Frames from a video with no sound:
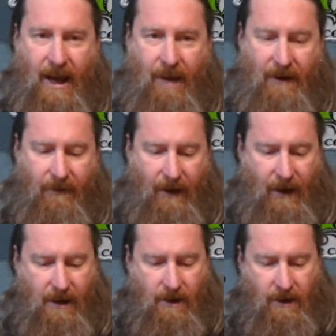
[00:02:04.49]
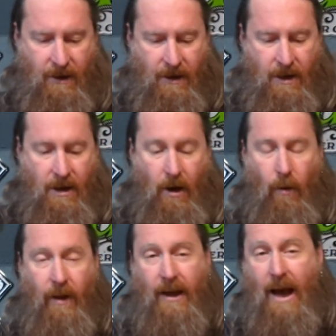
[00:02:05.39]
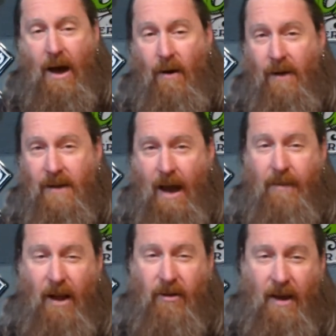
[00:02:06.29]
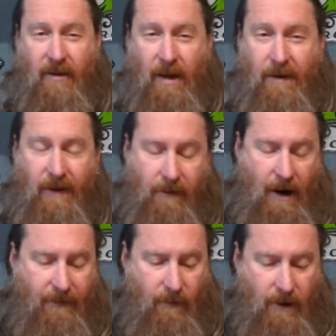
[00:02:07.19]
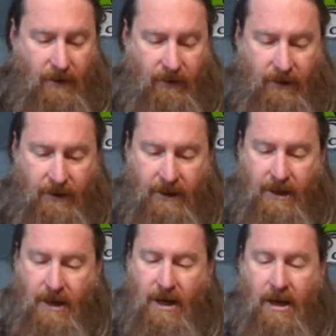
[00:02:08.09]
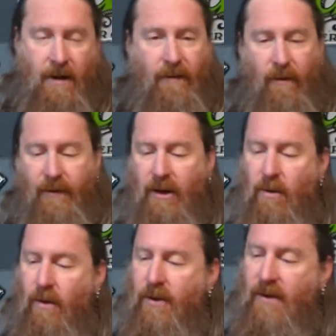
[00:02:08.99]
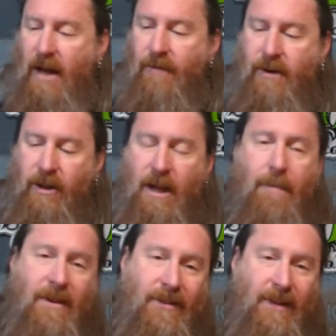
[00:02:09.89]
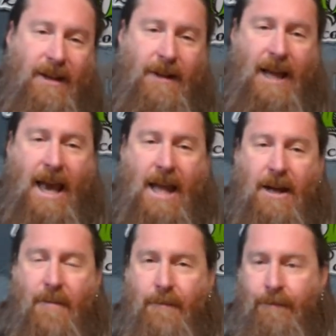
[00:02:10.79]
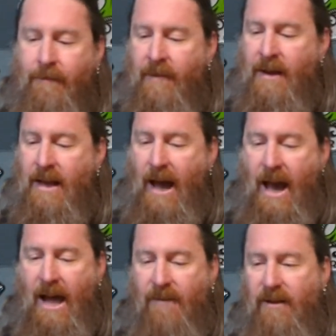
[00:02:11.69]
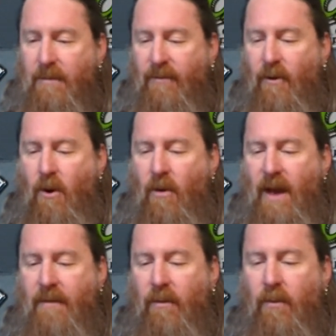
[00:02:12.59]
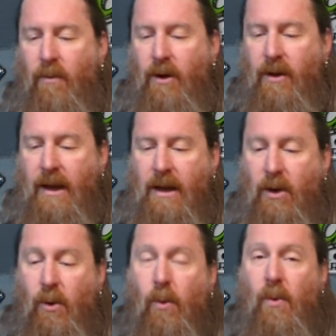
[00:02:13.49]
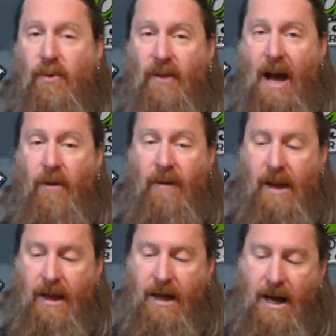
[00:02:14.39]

ABV. Holy cow, Untapped actually has the ABV right for once. 450 North is out of Columbus, Indiana. And I've said before, they have a really cool sounding